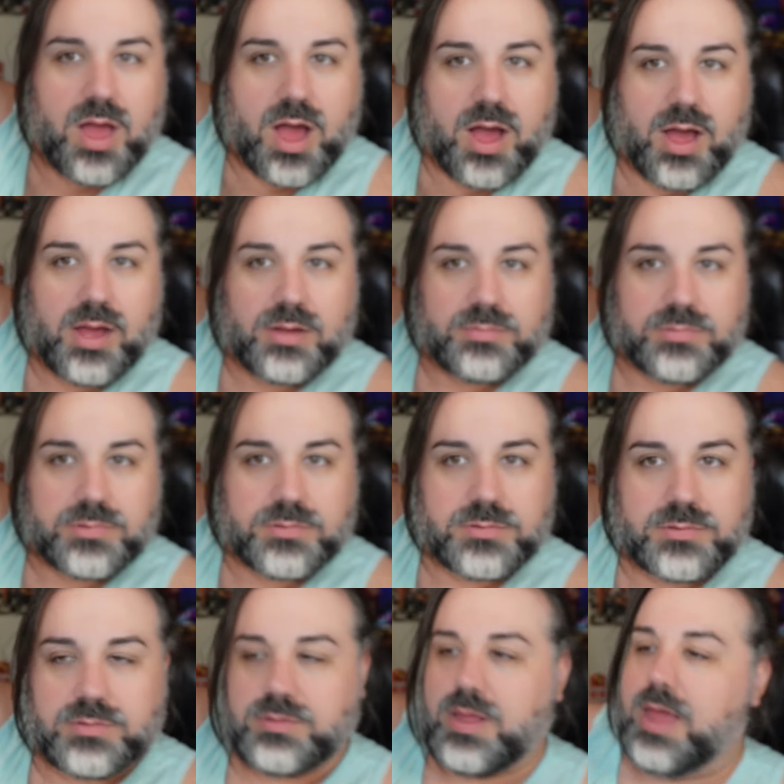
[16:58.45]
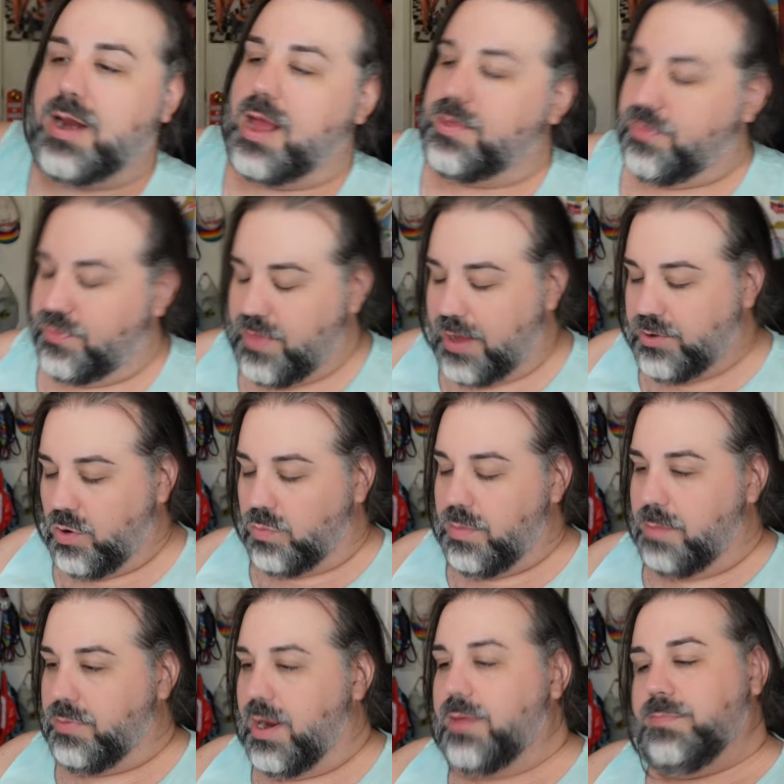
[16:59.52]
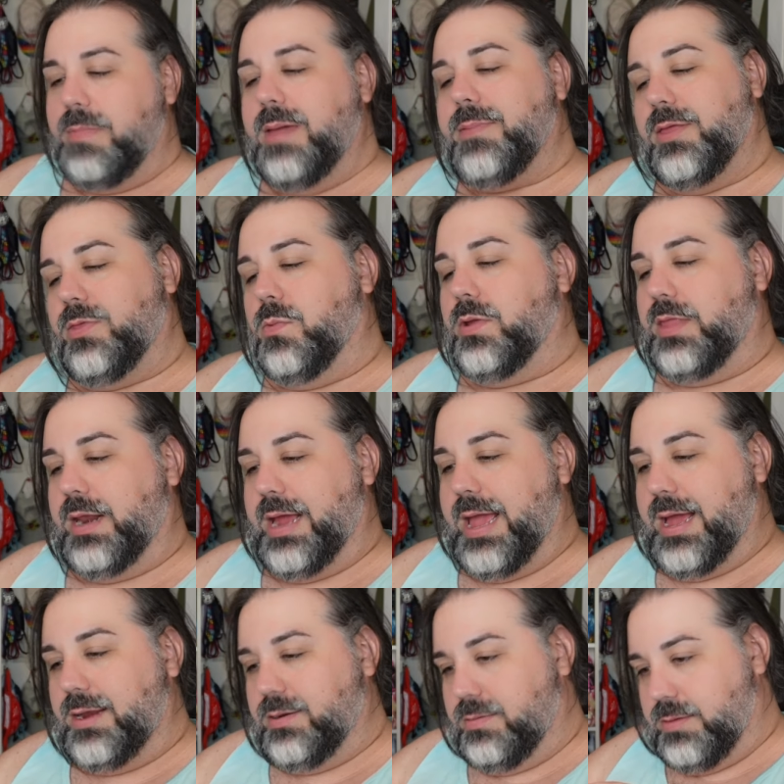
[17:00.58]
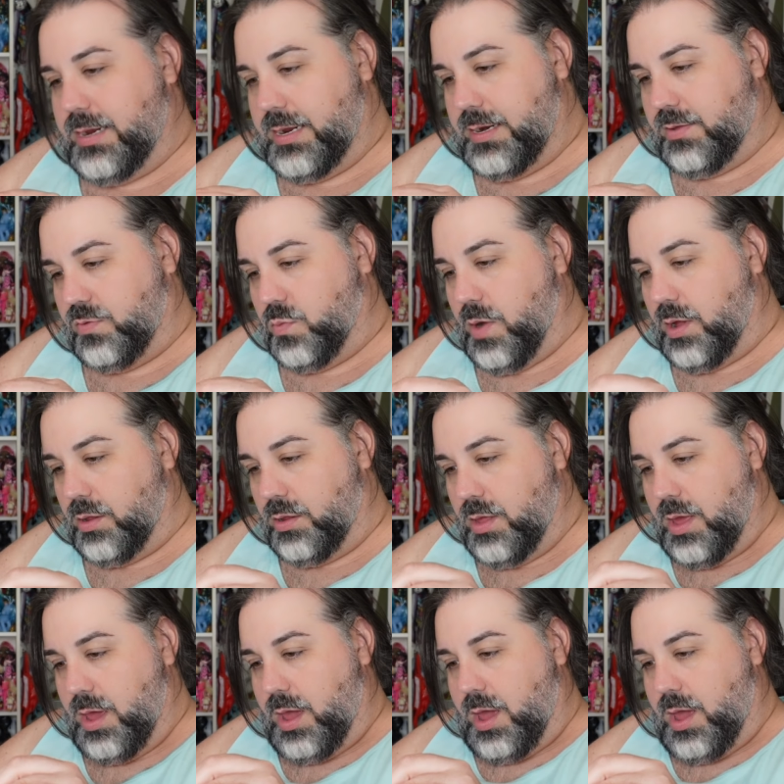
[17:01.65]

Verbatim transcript: Um, and I, I don't remember, I, maybe the one that I had did as well.